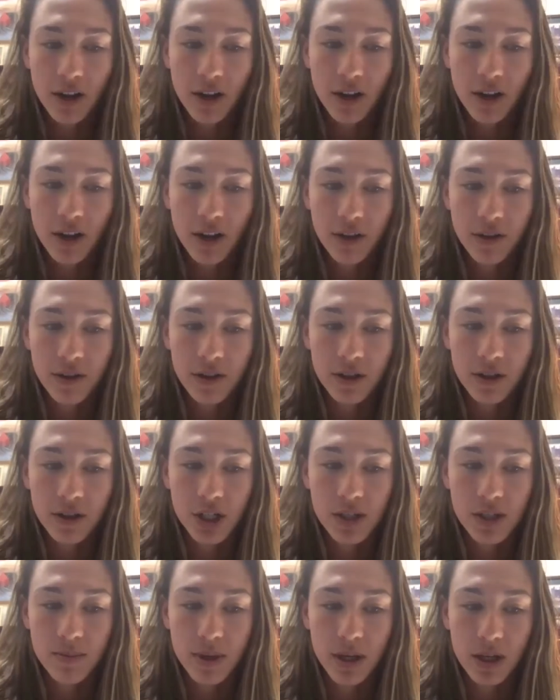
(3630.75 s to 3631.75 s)
rather than
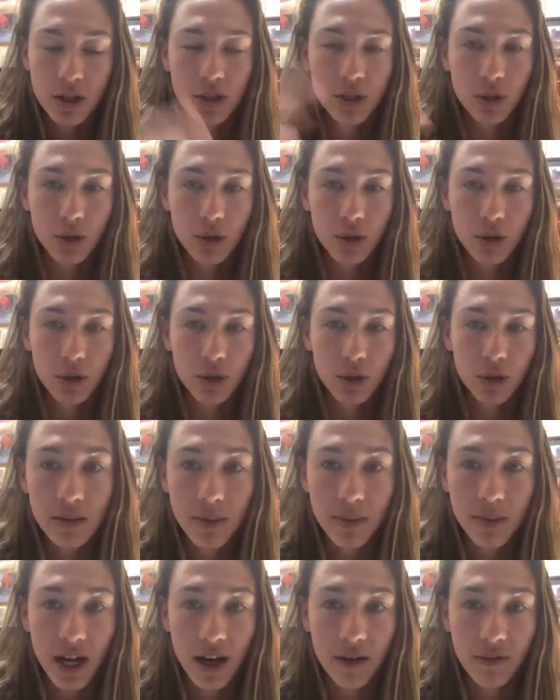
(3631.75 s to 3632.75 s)
just being so
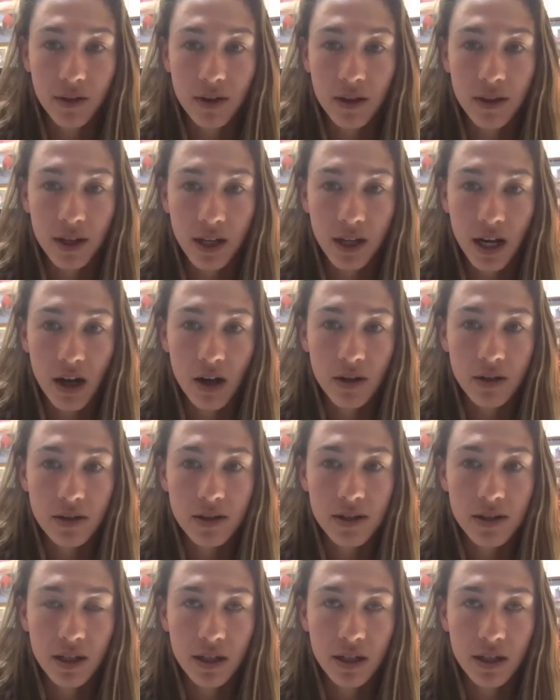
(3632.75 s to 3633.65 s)
distracted by everything else.